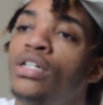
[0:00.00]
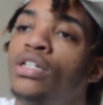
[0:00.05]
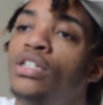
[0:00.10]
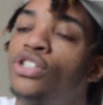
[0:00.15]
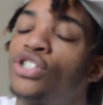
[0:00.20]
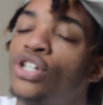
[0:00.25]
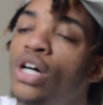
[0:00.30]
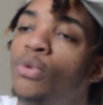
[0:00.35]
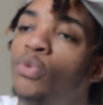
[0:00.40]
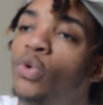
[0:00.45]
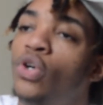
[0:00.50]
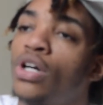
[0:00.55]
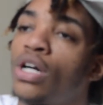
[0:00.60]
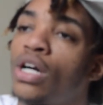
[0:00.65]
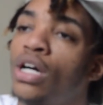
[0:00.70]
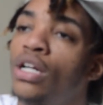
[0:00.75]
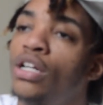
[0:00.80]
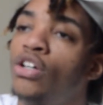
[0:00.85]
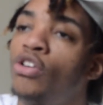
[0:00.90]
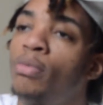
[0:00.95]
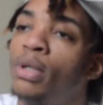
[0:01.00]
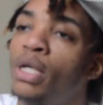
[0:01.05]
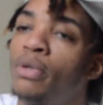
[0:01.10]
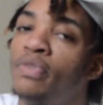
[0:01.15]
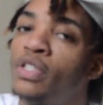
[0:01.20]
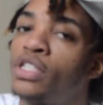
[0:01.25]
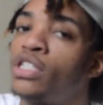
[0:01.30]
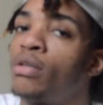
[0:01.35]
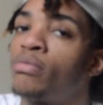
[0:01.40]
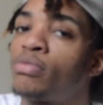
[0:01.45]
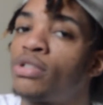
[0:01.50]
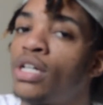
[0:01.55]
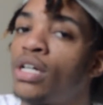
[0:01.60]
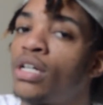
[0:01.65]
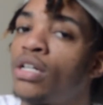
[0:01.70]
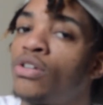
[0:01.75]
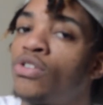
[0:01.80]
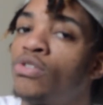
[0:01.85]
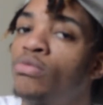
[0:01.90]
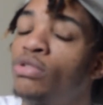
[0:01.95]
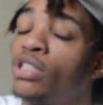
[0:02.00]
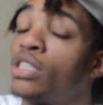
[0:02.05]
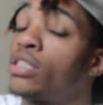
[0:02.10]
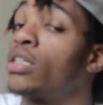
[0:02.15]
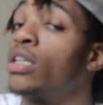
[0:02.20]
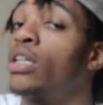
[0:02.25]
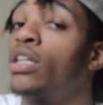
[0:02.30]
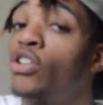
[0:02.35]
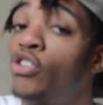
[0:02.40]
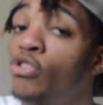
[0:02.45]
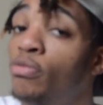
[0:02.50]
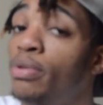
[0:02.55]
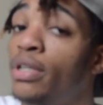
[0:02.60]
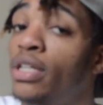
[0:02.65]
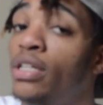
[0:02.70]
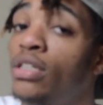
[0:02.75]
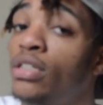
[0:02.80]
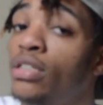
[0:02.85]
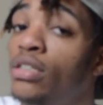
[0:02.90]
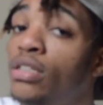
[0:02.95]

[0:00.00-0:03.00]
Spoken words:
John Wall got a little bit of a jump shot on him, just a little bit,